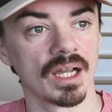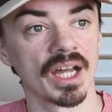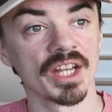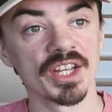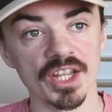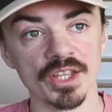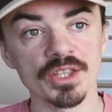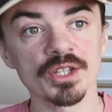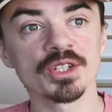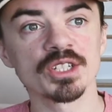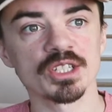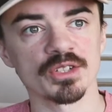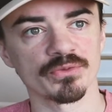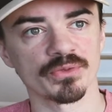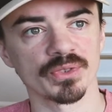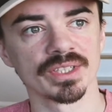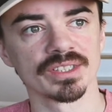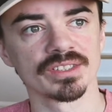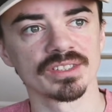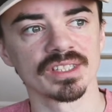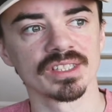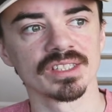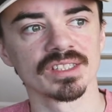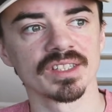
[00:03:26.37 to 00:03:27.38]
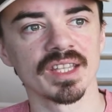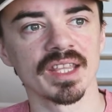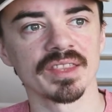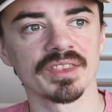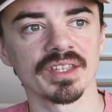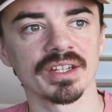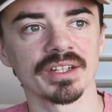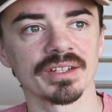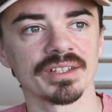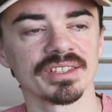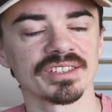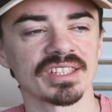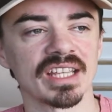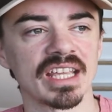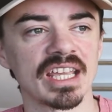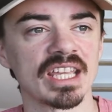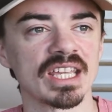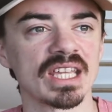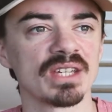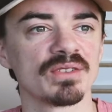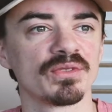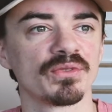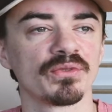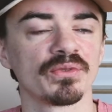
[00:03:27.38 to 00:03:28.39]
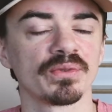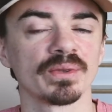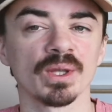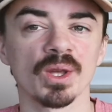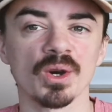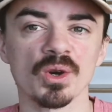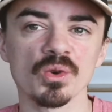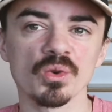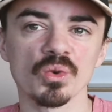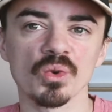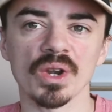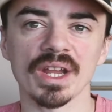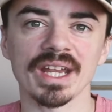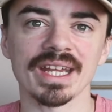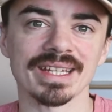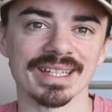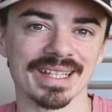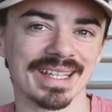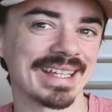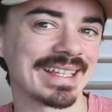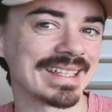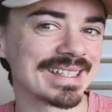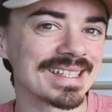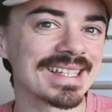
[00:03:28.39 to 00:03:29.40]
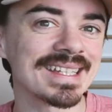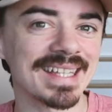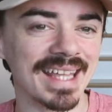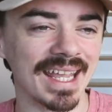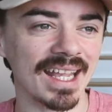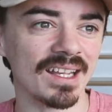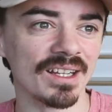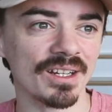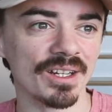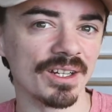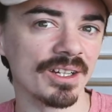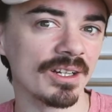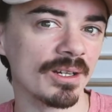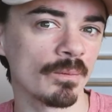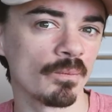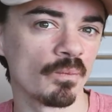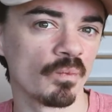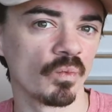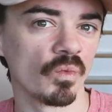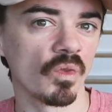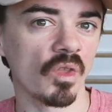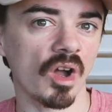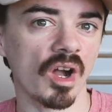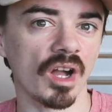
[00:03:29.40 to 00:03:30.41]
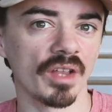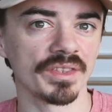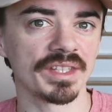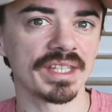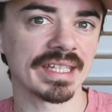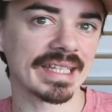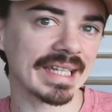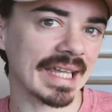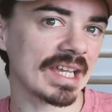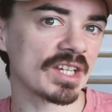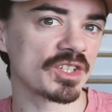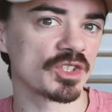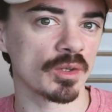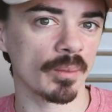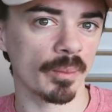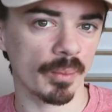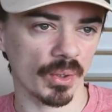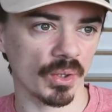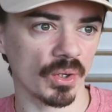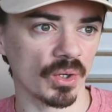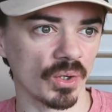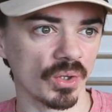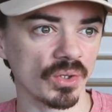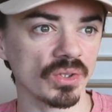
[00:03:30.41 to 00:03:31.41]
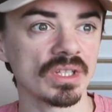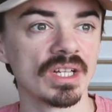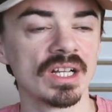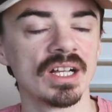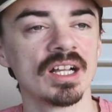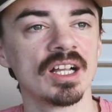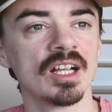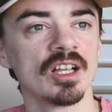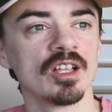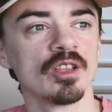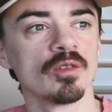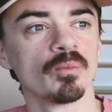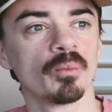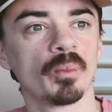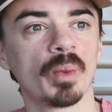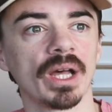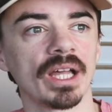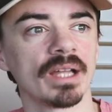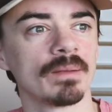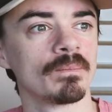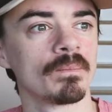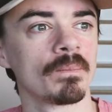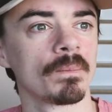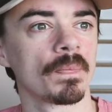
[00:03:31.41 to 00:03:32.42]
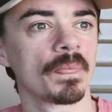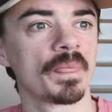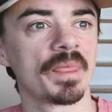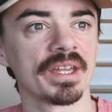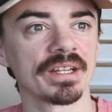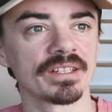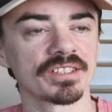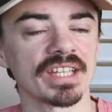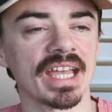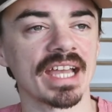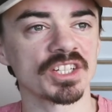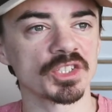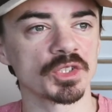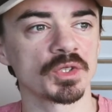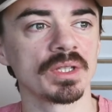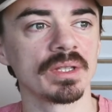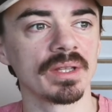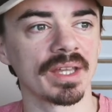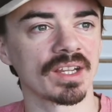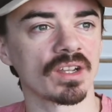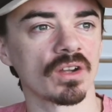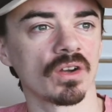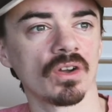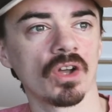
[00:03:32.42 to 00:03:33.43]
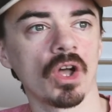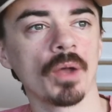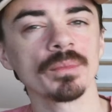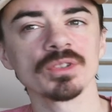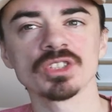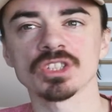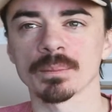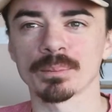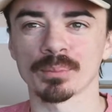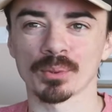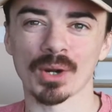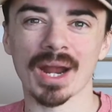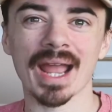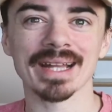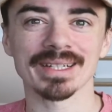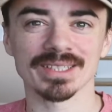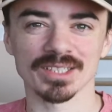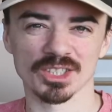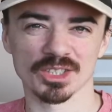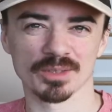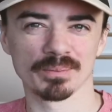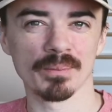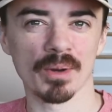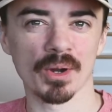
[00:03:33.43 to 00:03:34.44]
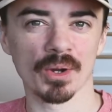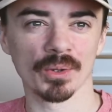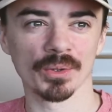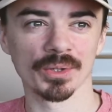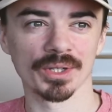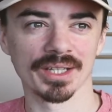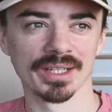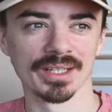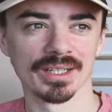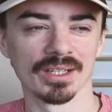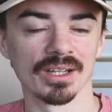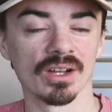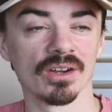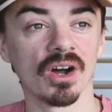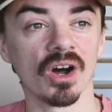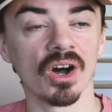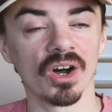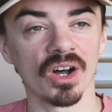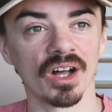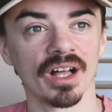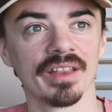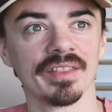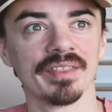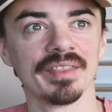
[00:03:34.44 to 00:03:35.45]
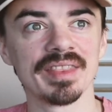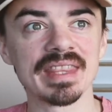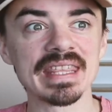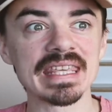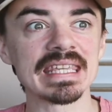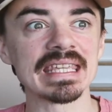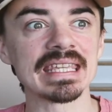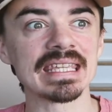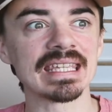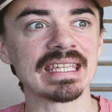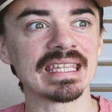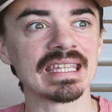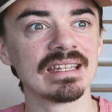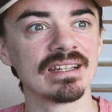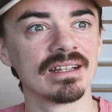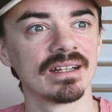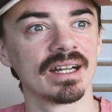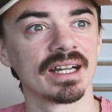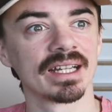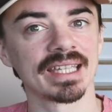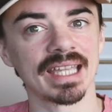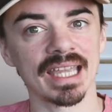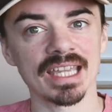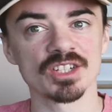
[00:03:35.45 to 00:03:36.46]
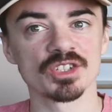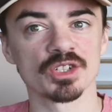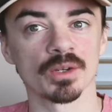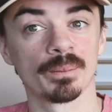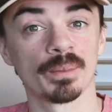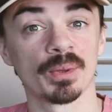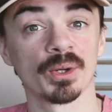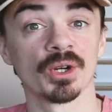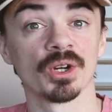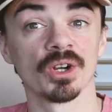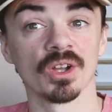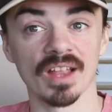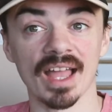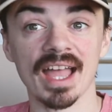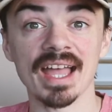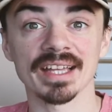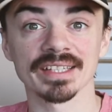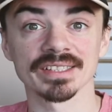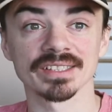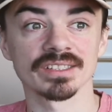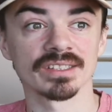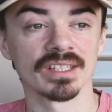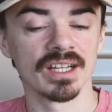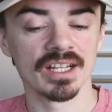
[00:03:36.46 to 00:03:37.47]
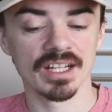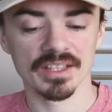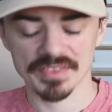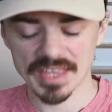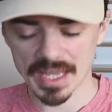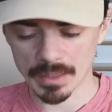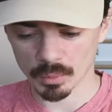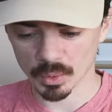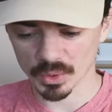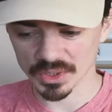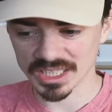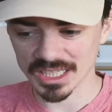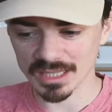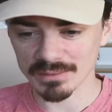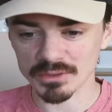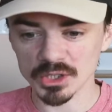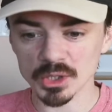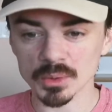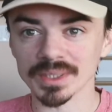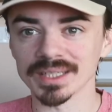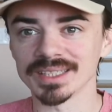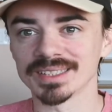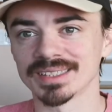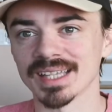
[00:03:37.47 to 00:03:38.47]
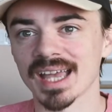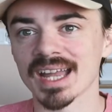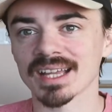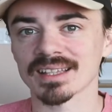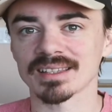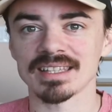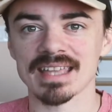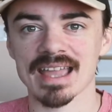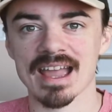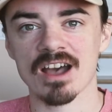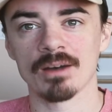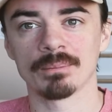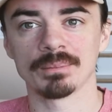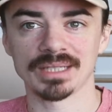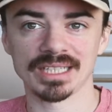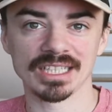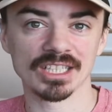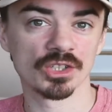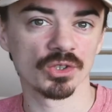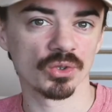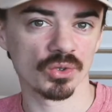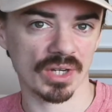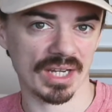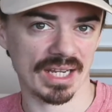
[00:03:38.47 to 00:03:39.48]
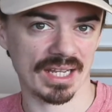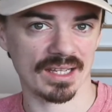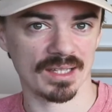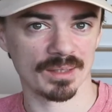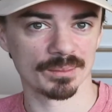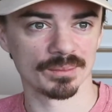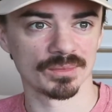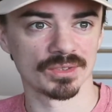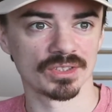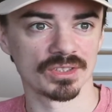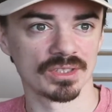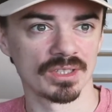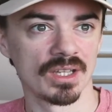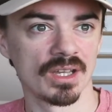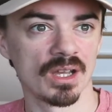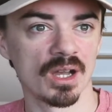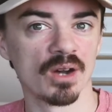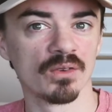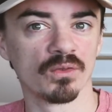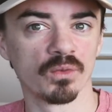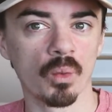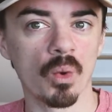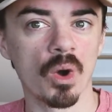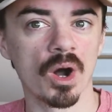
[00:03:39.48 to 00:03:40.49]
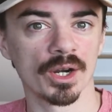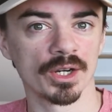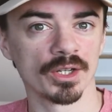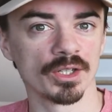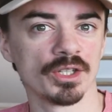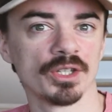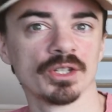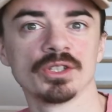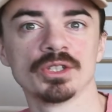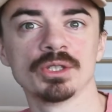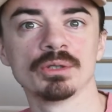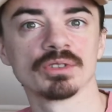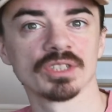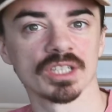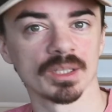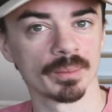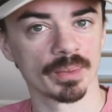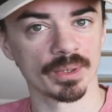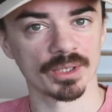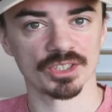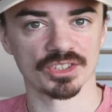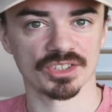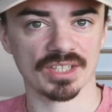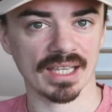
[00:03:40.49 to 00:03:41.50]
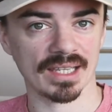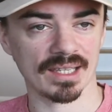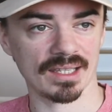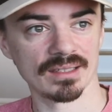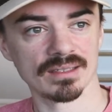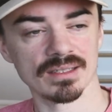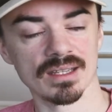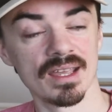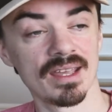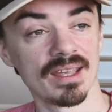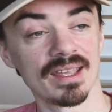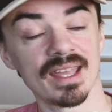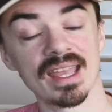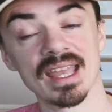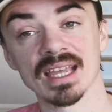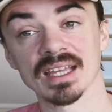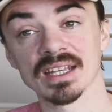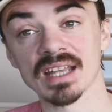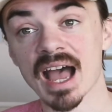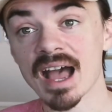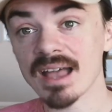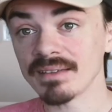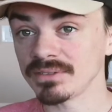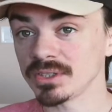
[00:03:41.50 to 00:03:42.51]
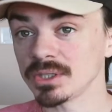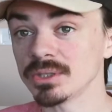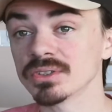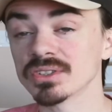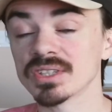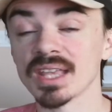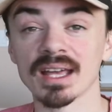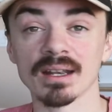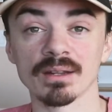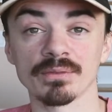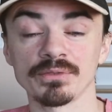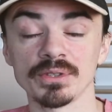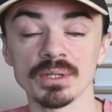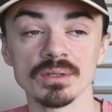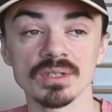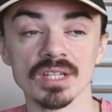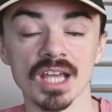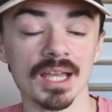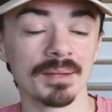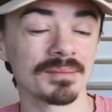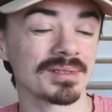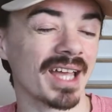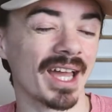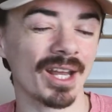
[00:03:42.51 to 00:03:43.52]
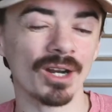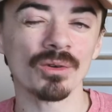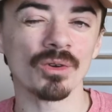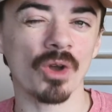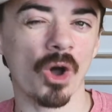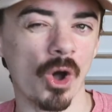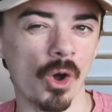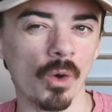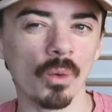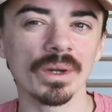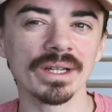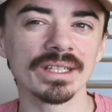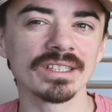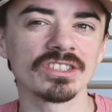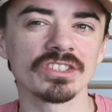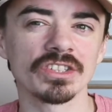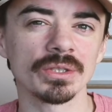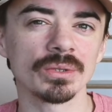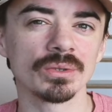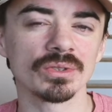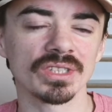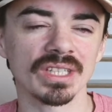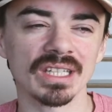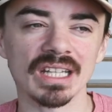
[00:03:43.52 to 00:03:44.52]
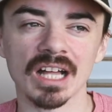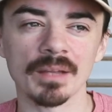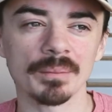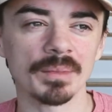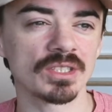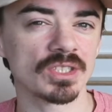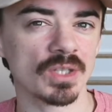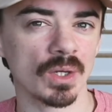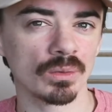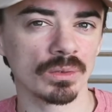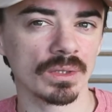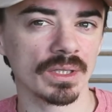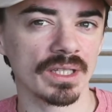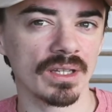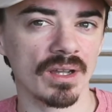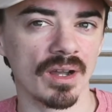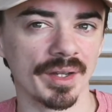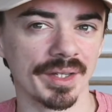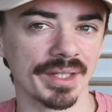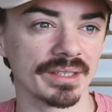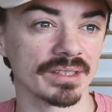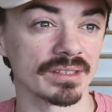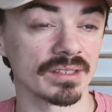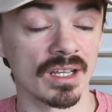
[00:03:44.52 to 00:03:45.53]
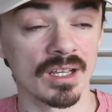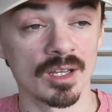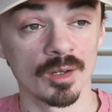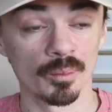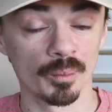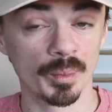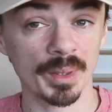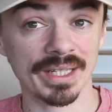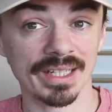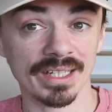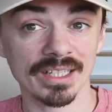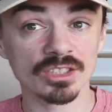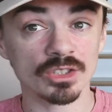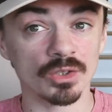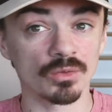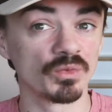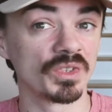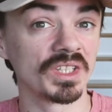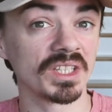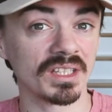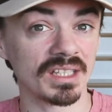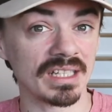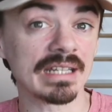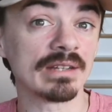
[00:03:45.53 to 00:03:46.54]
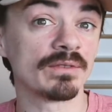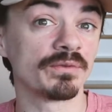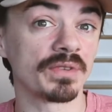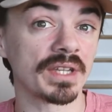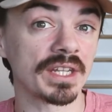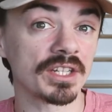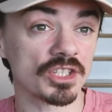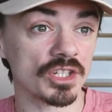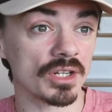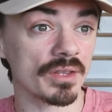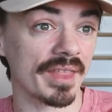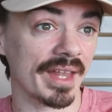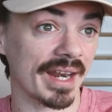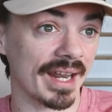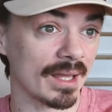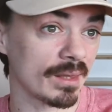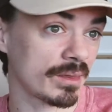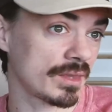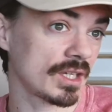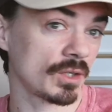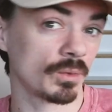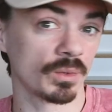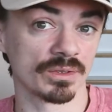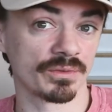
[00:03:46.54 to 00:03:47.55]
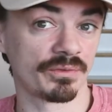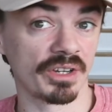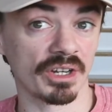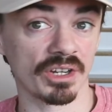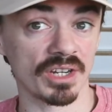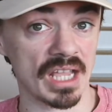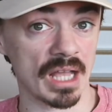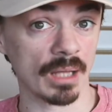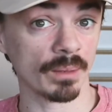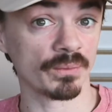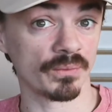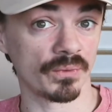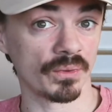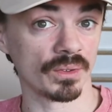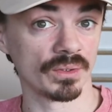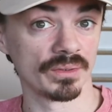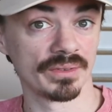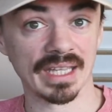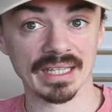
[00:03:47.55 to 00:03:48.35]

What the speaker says: Another difference is that there is a flow rate indicator on the Acacia Pearl, but there's actually like almost a practice mode on the Acacia Pearl S that will give you exactly how many grams of water you're using per second. And I've used that a few times. I don't always use it, I'll be totally honest, but it is a really neat feature that I think was very helpful.